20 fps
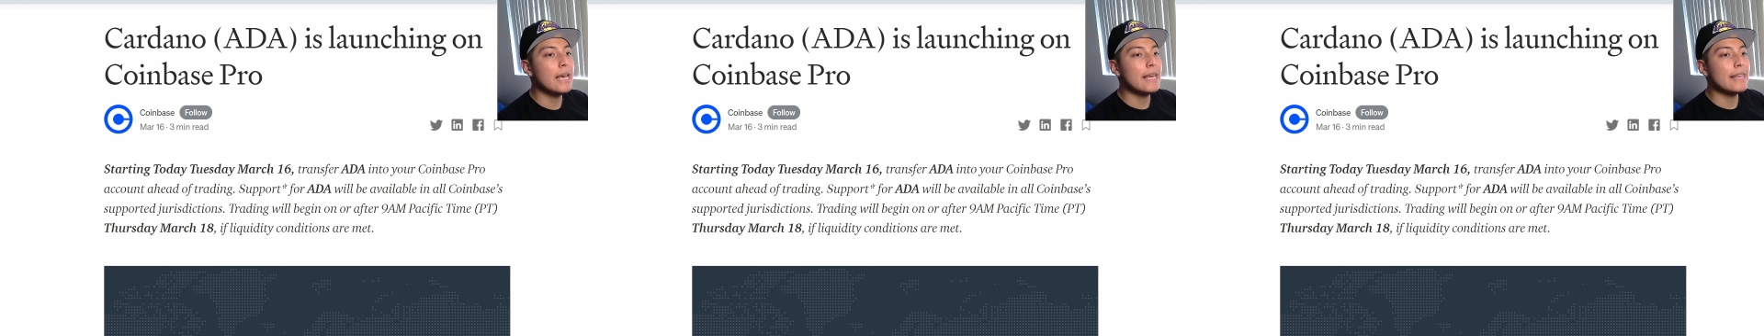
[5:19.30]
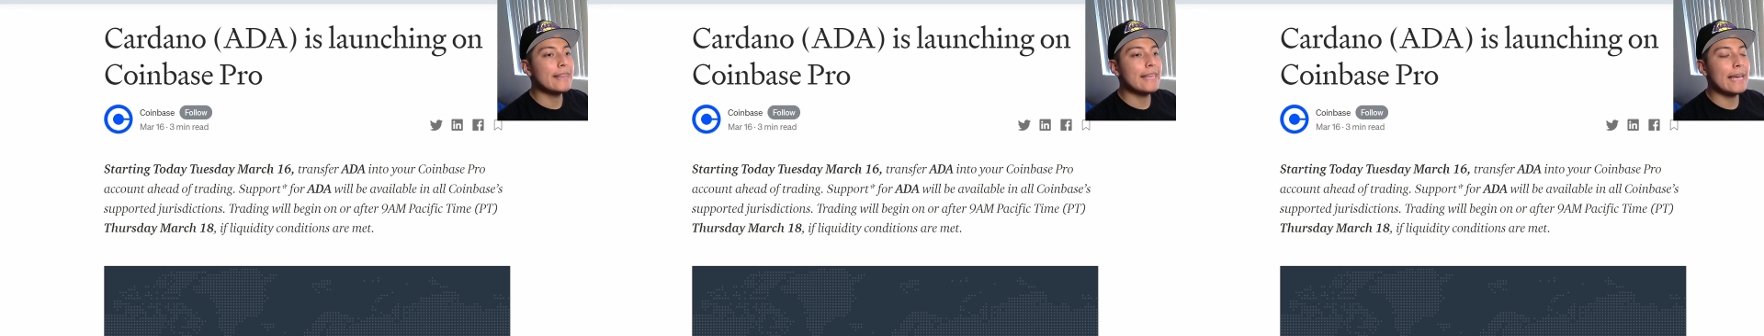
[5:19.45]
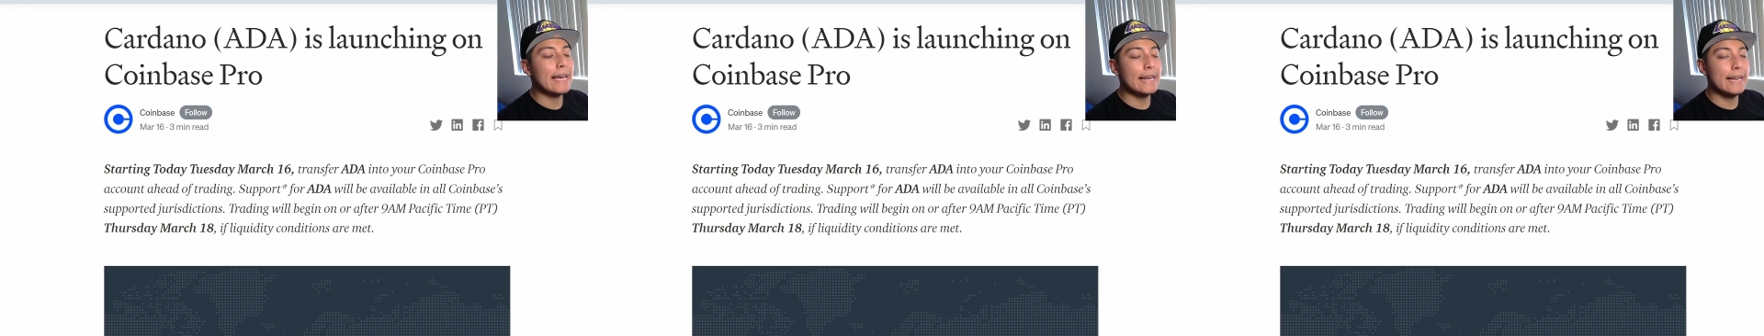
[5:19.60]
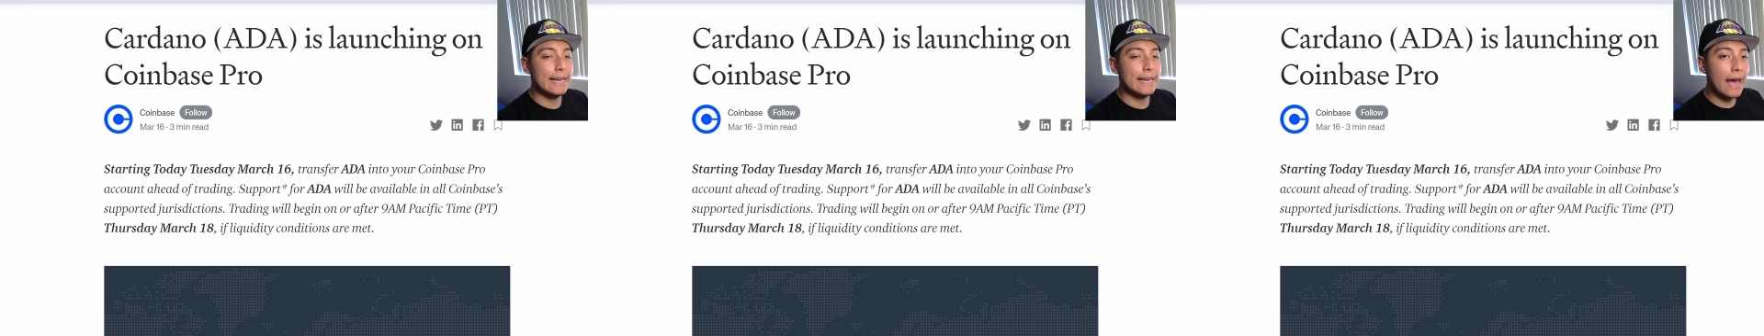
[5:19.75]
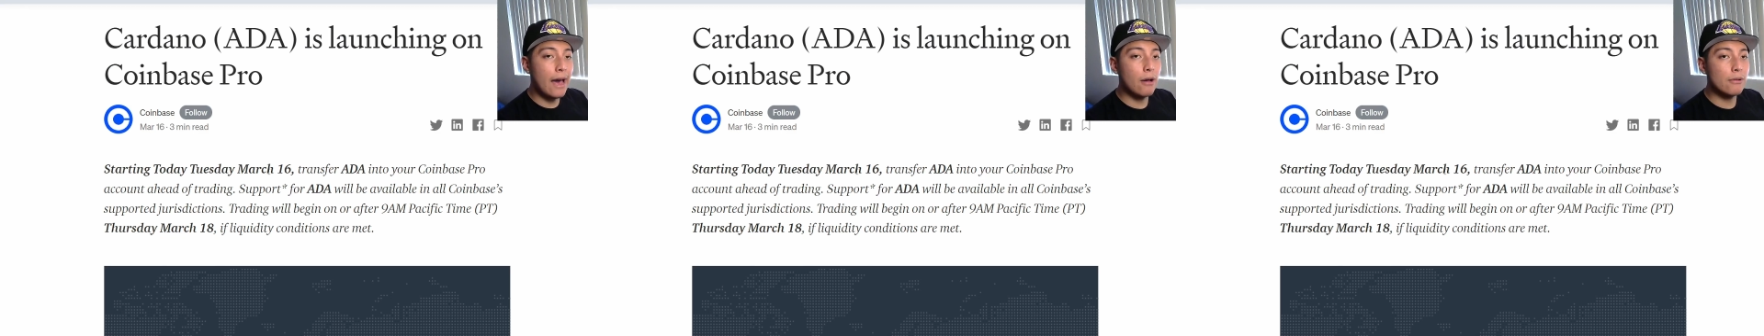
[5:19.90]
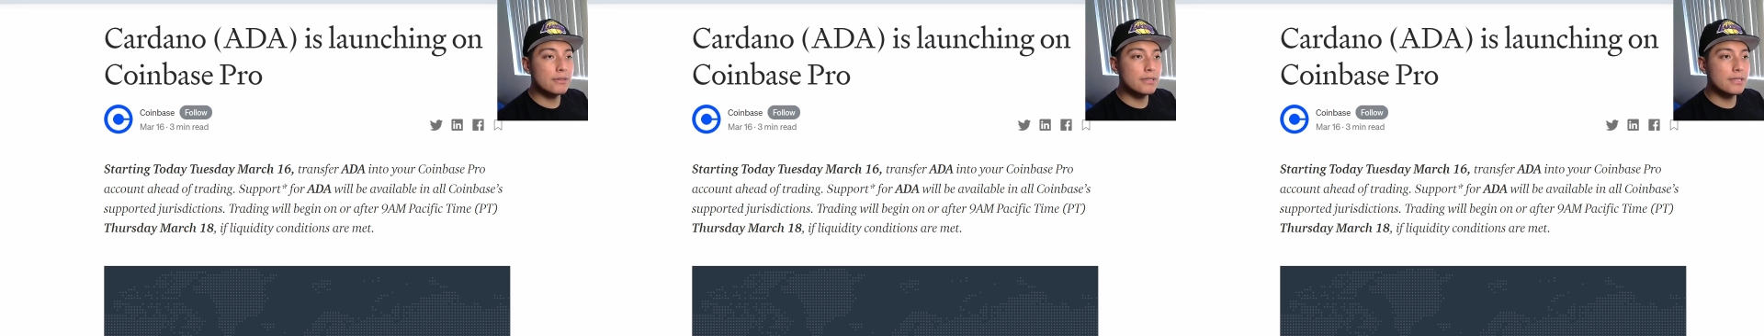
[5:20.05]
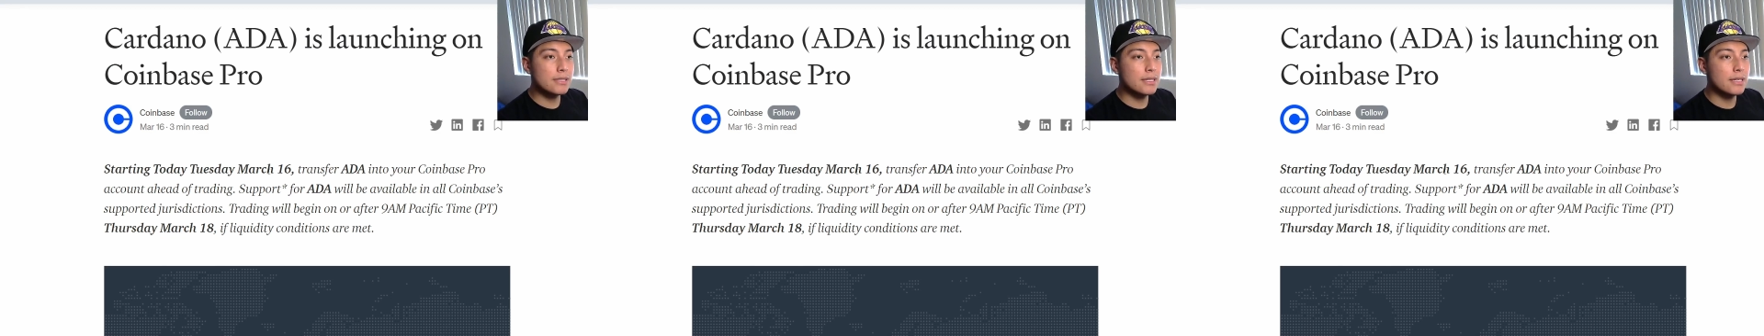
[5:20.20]
they
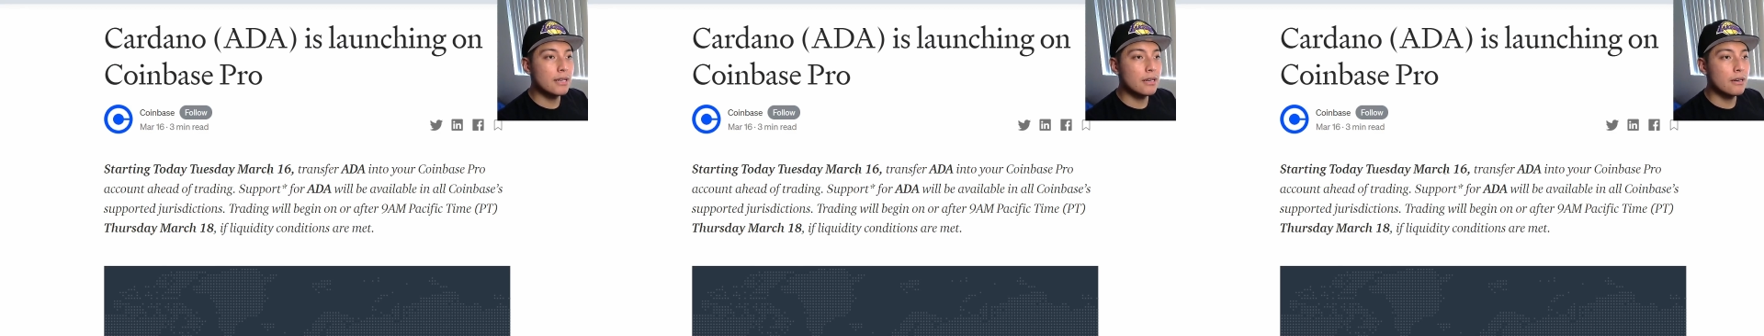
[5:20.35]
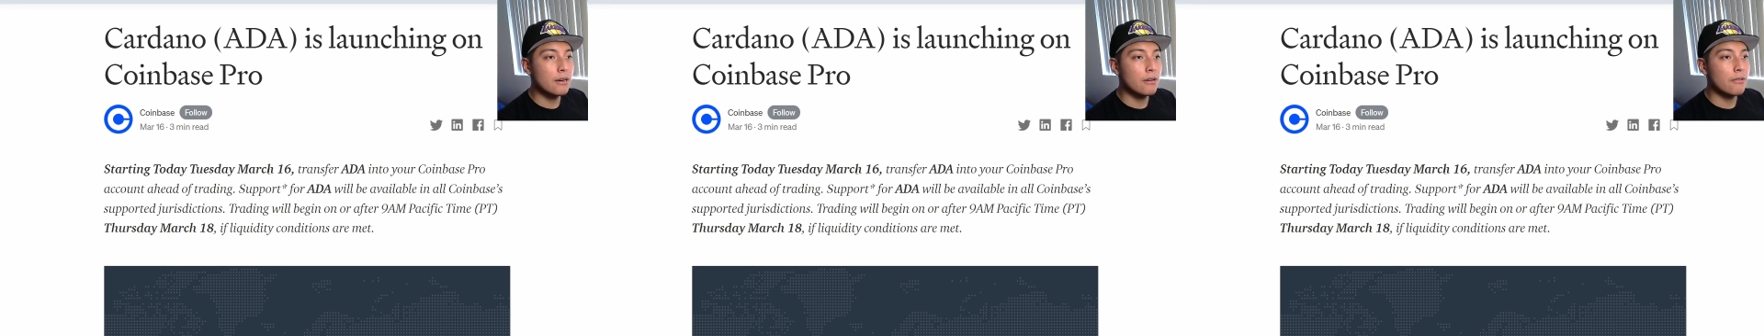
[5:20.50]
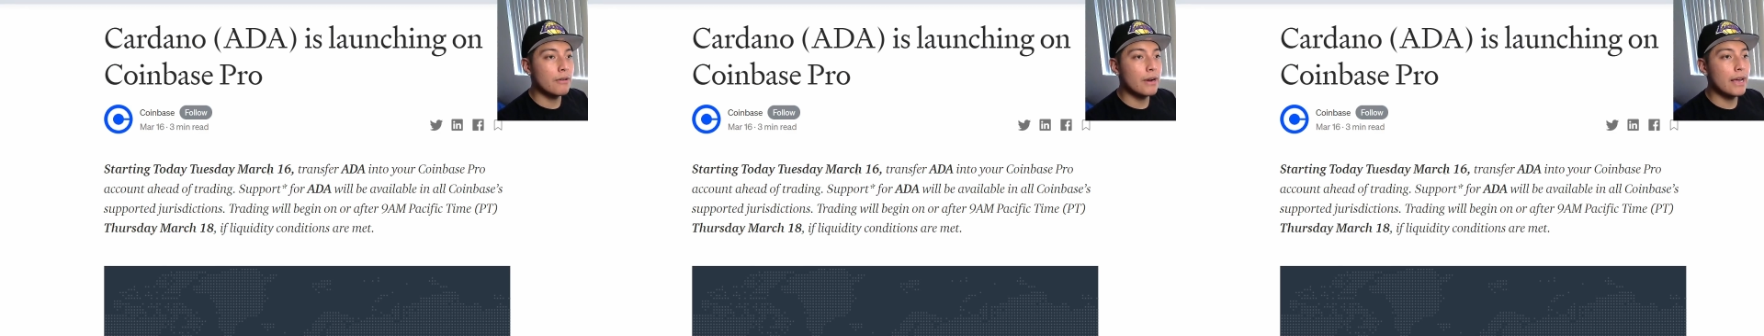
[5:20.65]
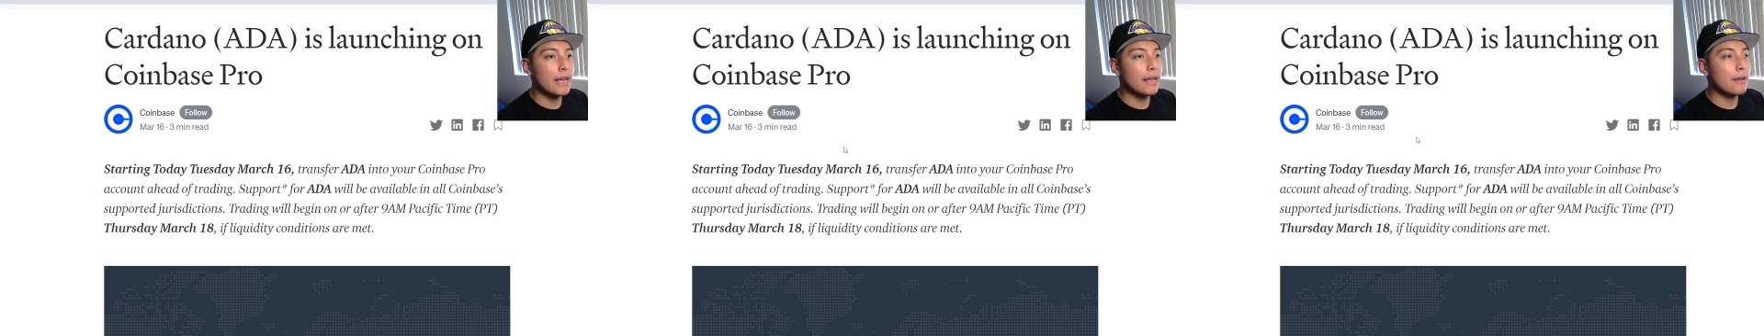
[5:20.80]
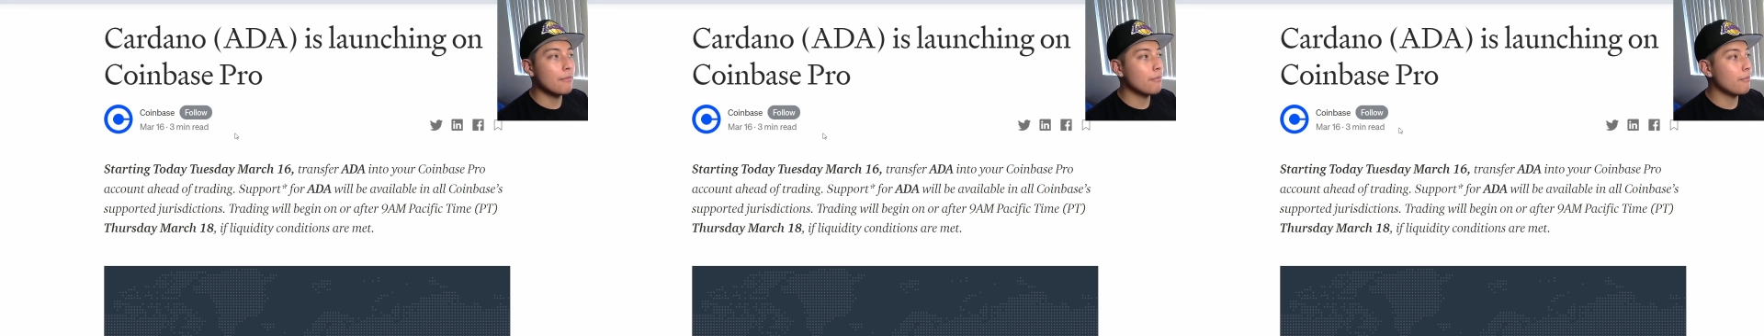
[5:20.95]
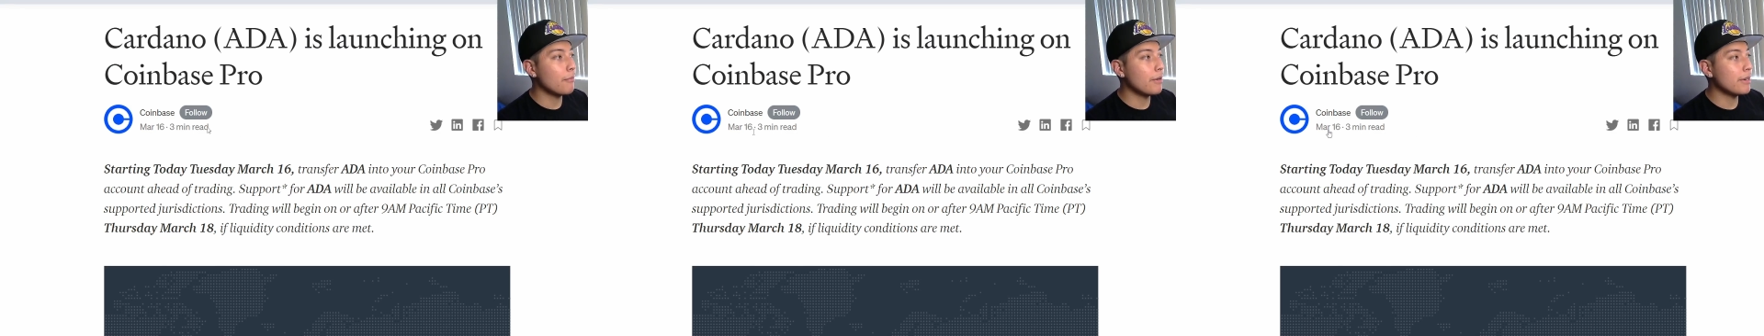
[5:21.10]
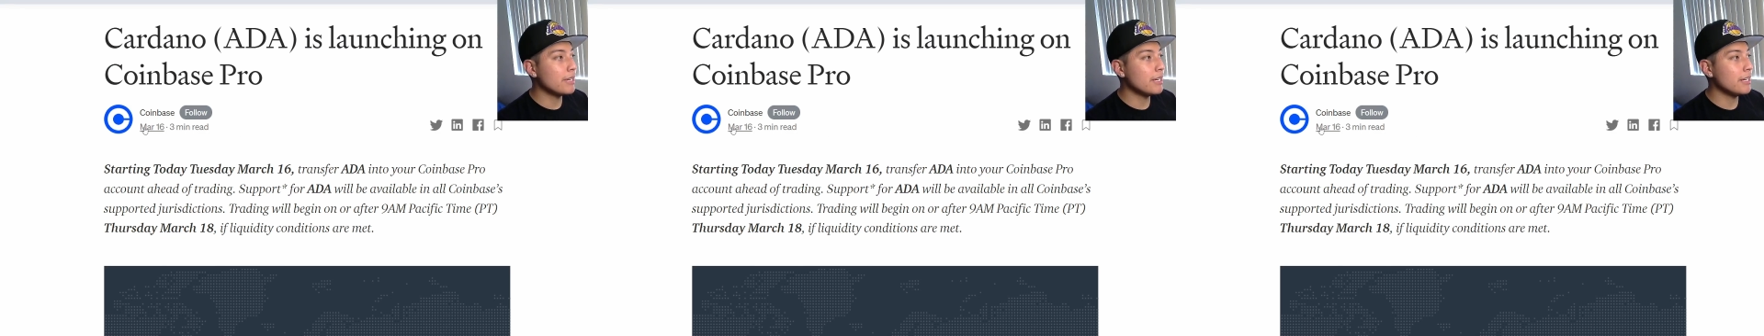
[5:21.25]
announced, right
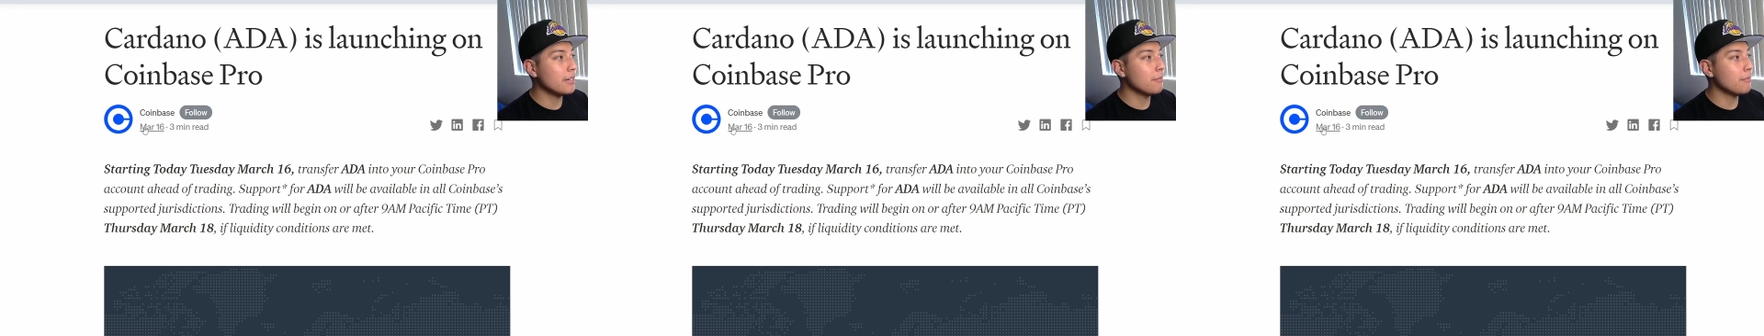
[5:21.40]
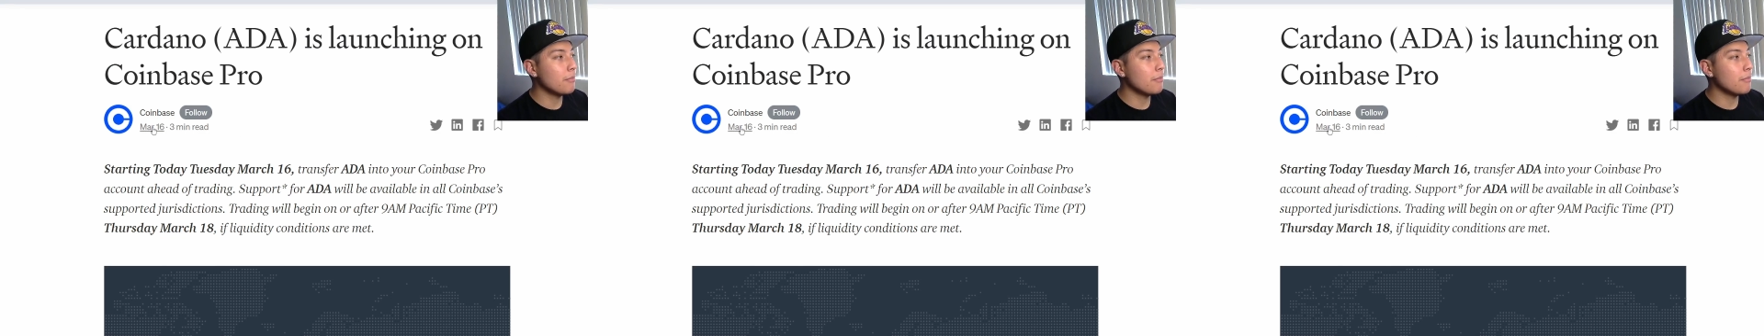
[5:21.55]
here,